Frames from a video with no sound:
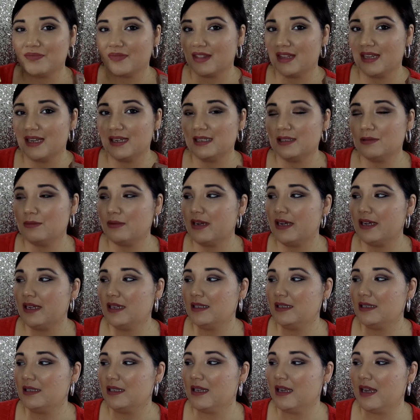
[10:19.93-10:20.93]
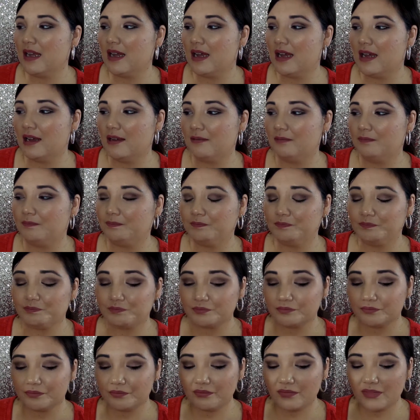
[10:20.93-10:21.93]
These ones,
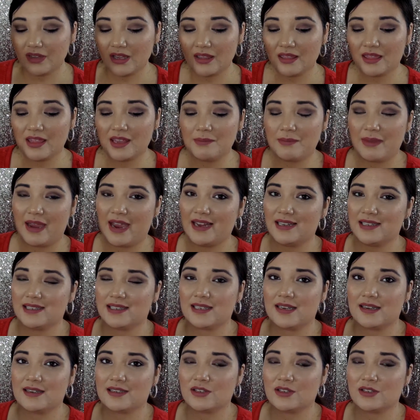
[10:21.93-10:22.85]
the mattes